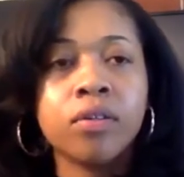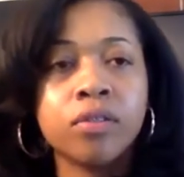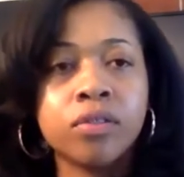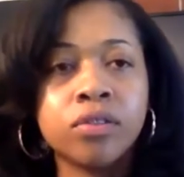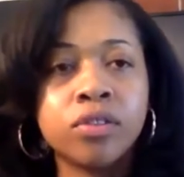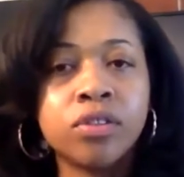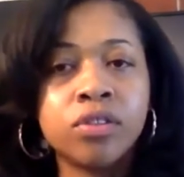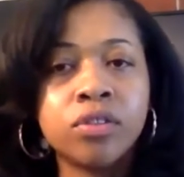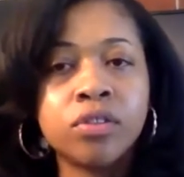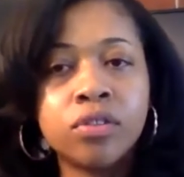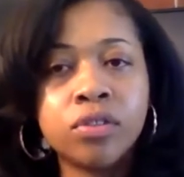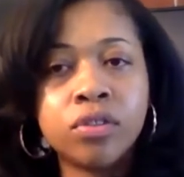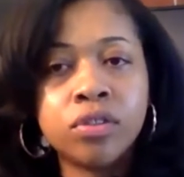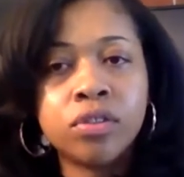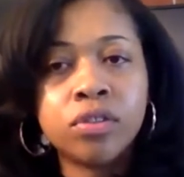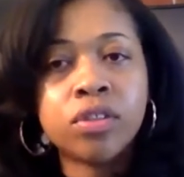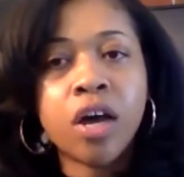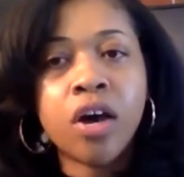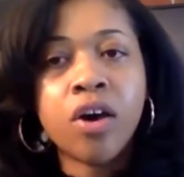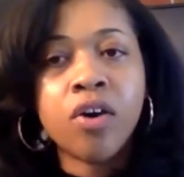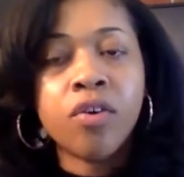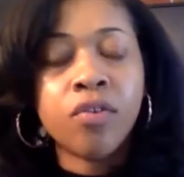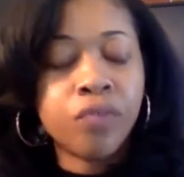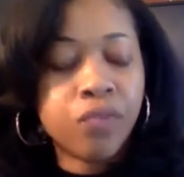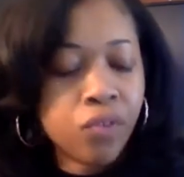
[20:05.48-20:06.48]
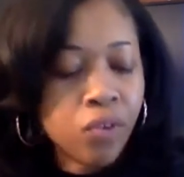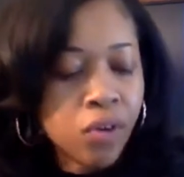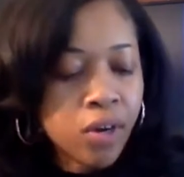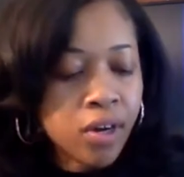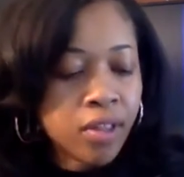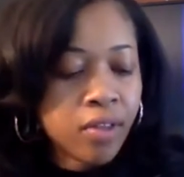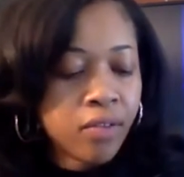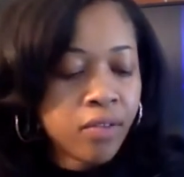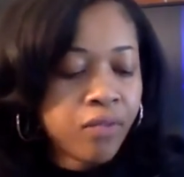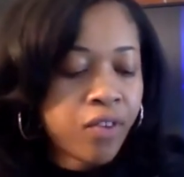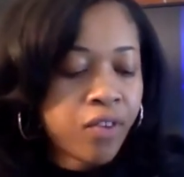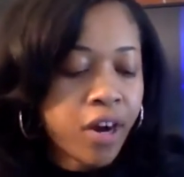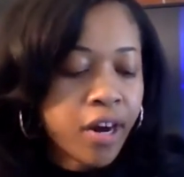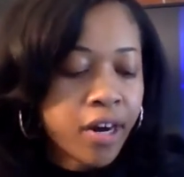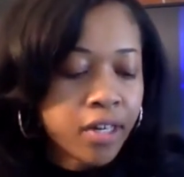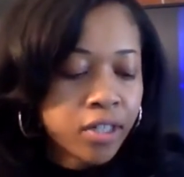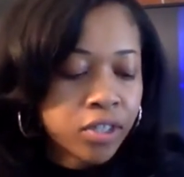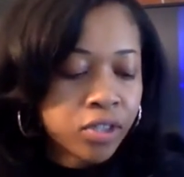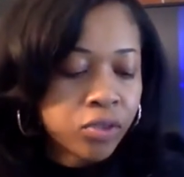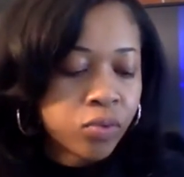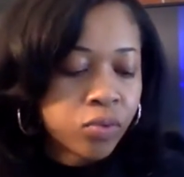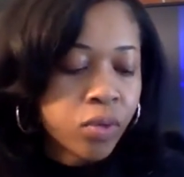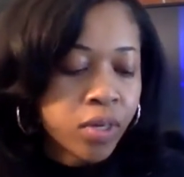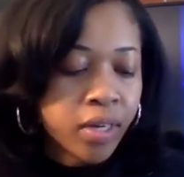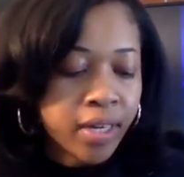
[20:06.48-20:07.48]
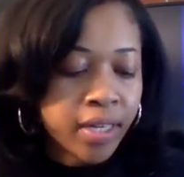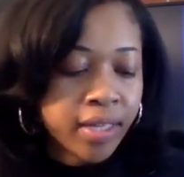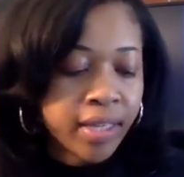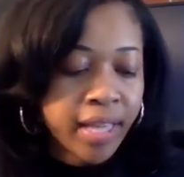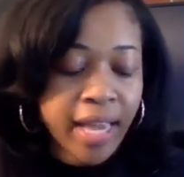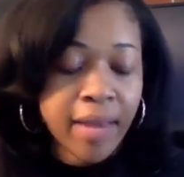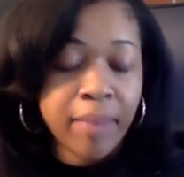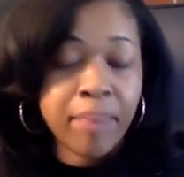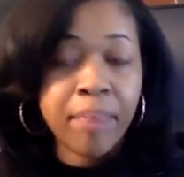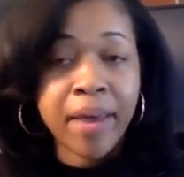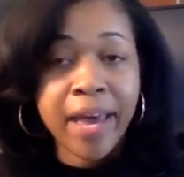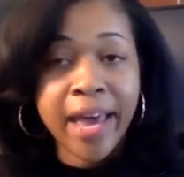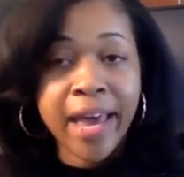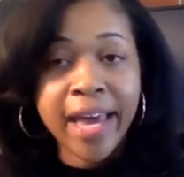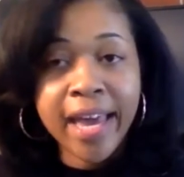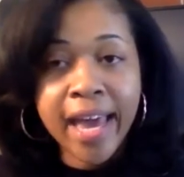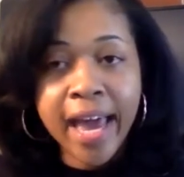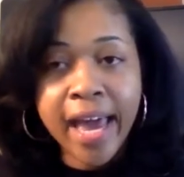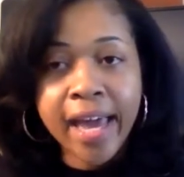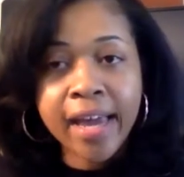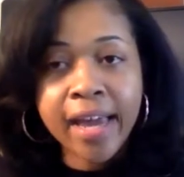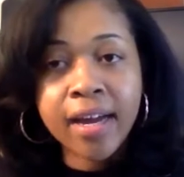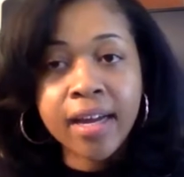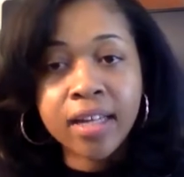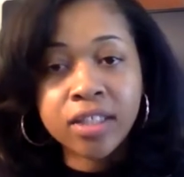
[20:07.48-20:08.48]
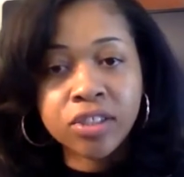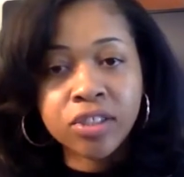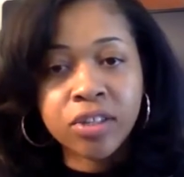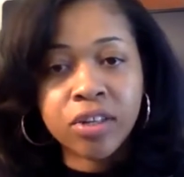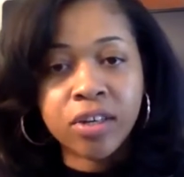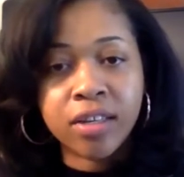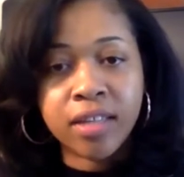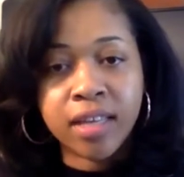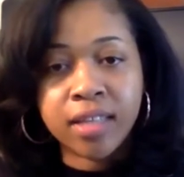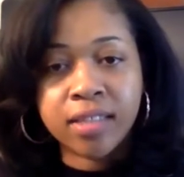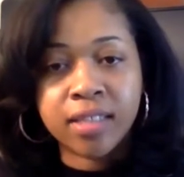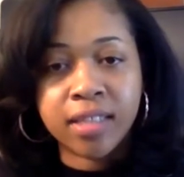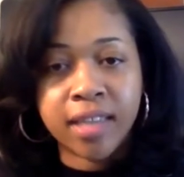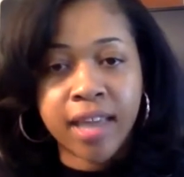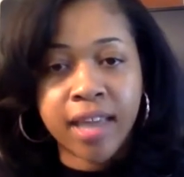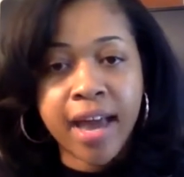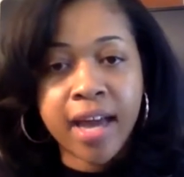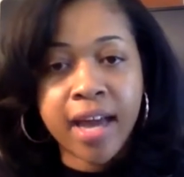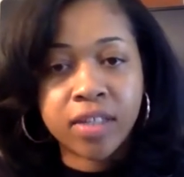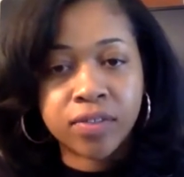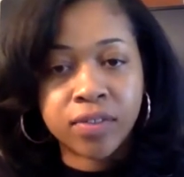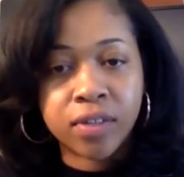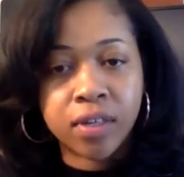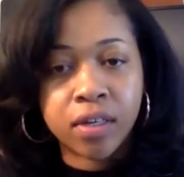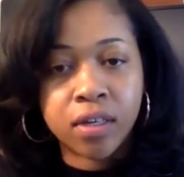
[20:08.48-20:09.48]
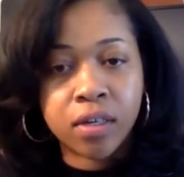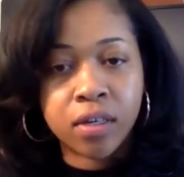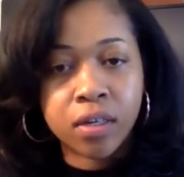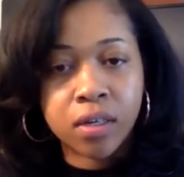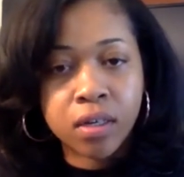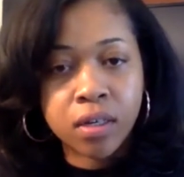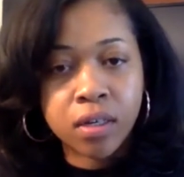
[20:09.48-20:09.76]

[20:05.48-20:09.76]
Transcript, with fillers: so for the first one, they pay eight hundred or that's the cash flow.